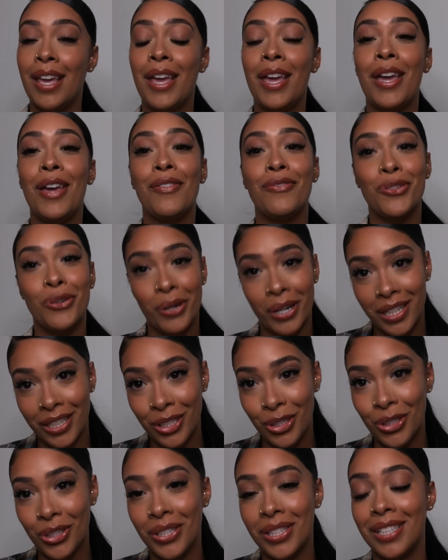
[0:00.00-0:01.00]
If you are
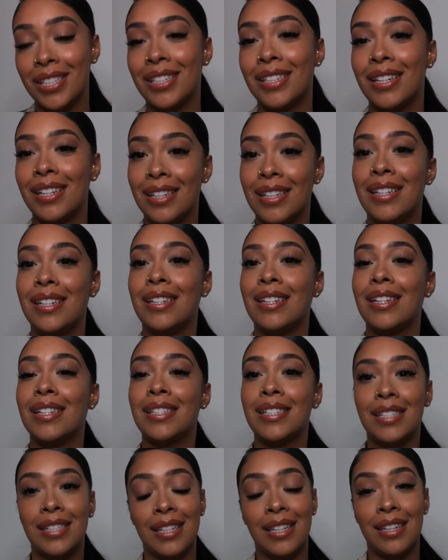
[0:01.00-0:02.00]
interested in
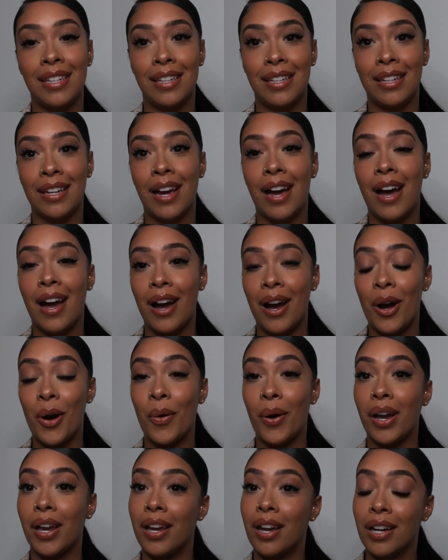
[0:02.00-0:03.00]
seeing how
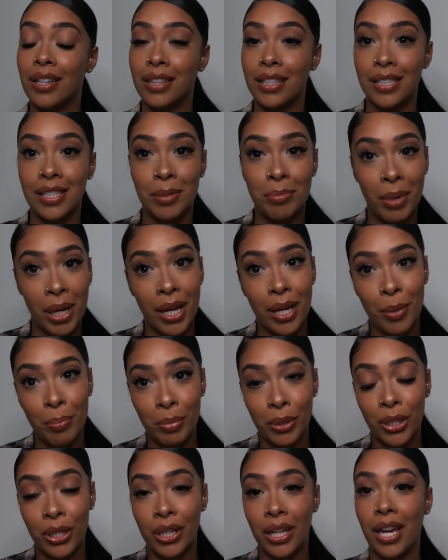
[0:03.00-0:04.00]
I got this makeup
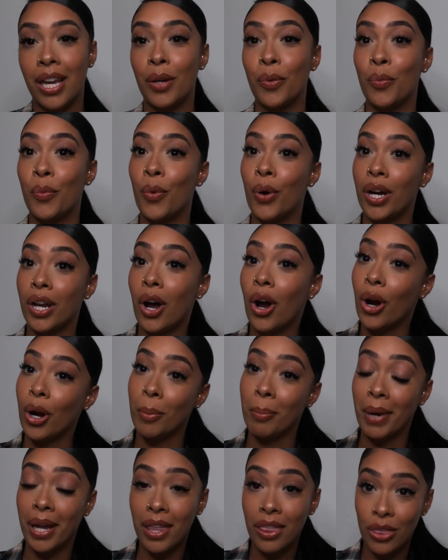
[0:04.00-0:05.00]
look and what are
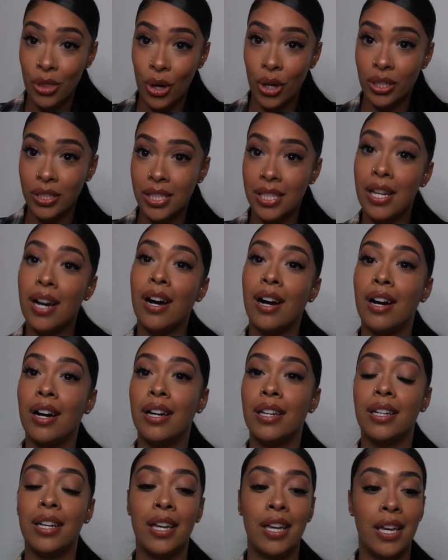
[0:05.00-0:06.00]
my thoughts
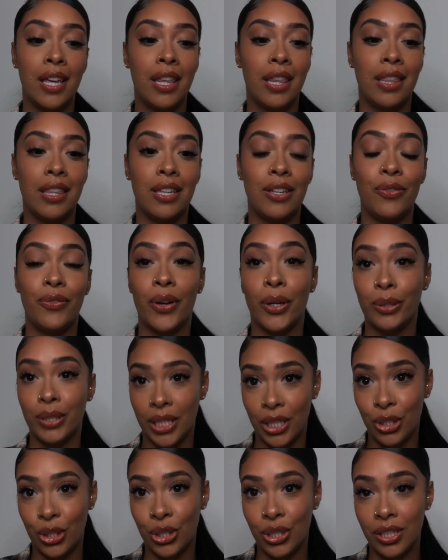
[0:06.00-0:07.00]
on the
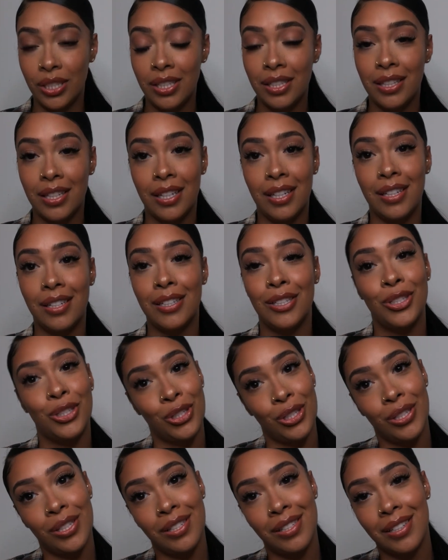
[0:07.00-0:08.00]
foundation, then
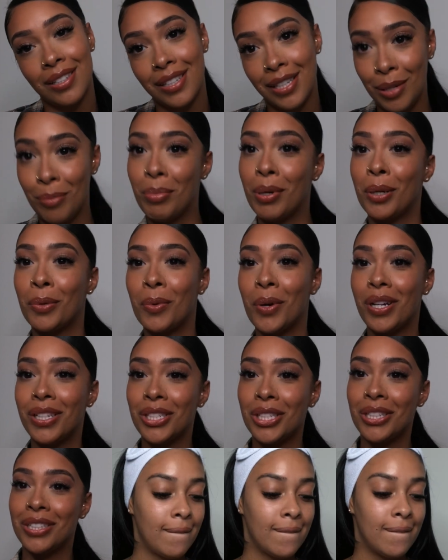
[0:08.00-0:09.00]
just keep on watching.